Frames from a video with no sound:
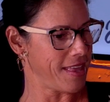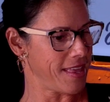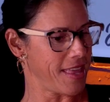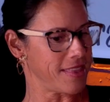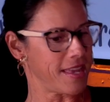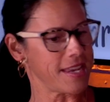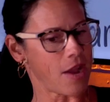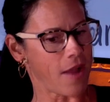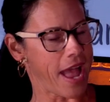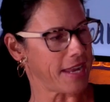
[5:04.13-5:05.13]
And then
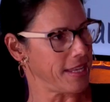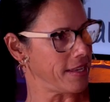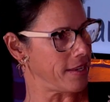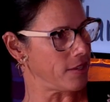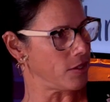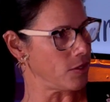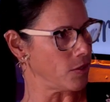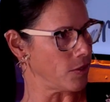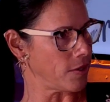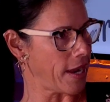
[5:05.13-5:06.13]
now adding in
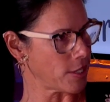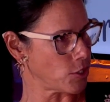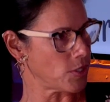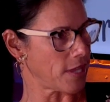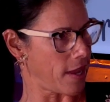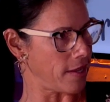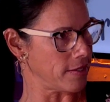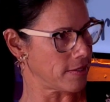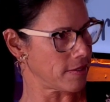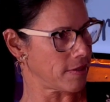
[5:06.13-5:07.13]
your
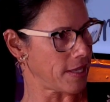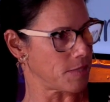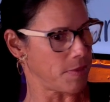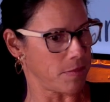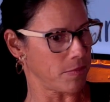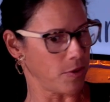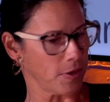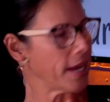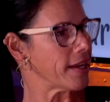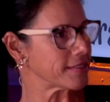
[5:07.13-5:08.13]
exercise has been
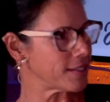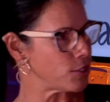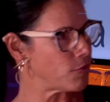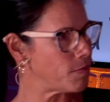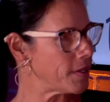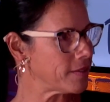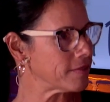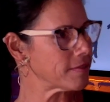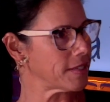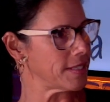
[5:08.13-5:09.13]
great, and you've
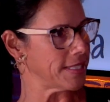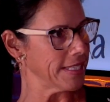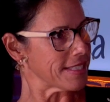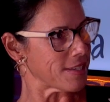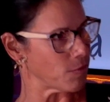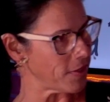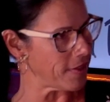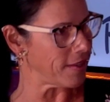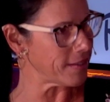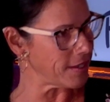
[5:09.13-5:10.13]
been consistent with
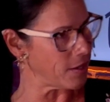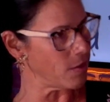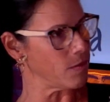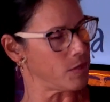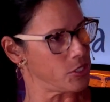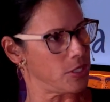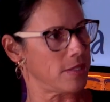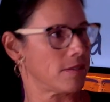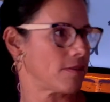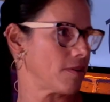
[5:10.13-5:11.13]
it,
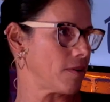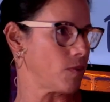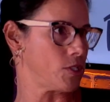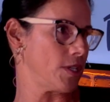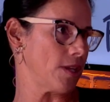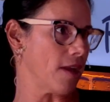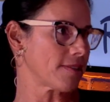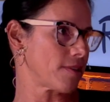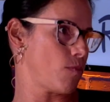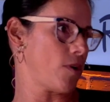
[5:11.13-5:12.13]
consistent. Which is
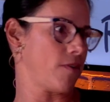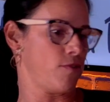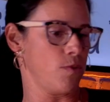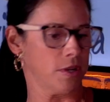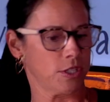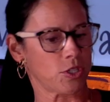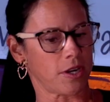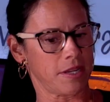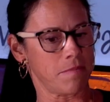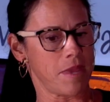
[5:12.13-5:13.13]
awesome. Where if you would have
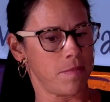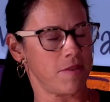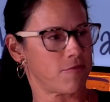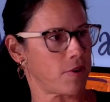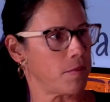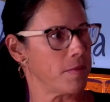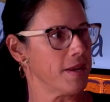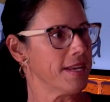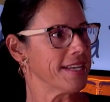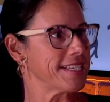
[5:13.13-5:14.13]
started it maybe from
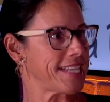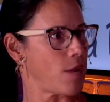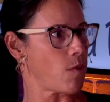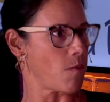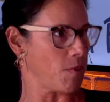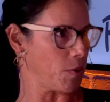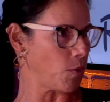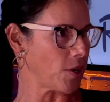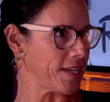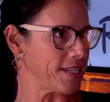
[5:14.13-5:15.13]
day one when we were working